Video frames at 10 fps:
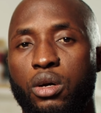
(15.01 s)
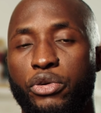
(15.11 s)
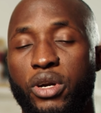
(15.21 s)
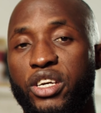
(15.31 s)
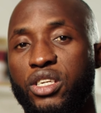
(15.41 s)

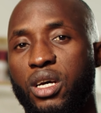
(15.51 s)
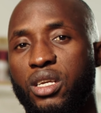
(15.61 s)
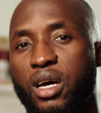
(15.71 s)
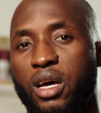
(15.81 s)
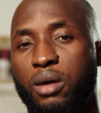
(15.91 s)
realize
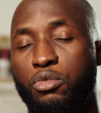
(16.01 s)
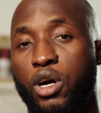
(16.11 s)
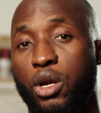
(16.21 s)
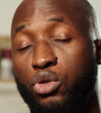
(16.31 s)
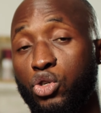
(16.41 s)
that I am a
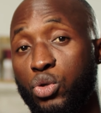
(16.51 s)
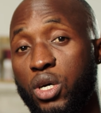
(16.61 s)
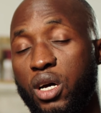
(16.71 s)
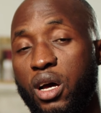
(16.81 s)
Canon shooter.